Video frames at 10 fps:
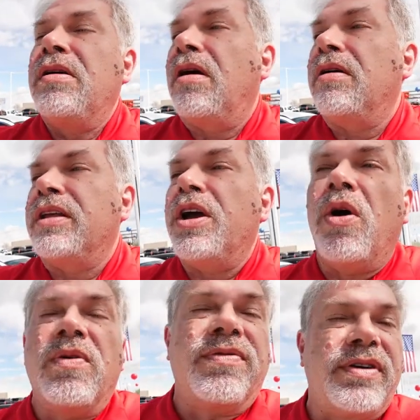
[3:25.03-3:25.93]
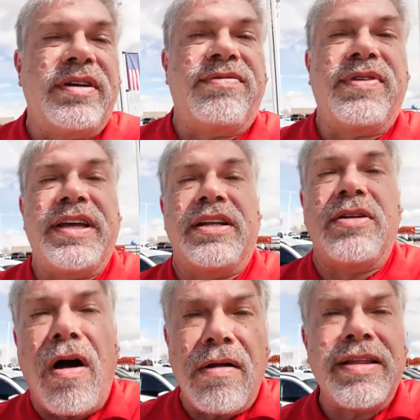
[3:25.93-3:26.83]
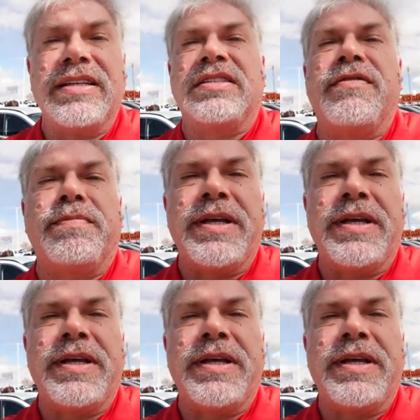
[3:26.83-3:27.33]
Are they overinflated? All that stuff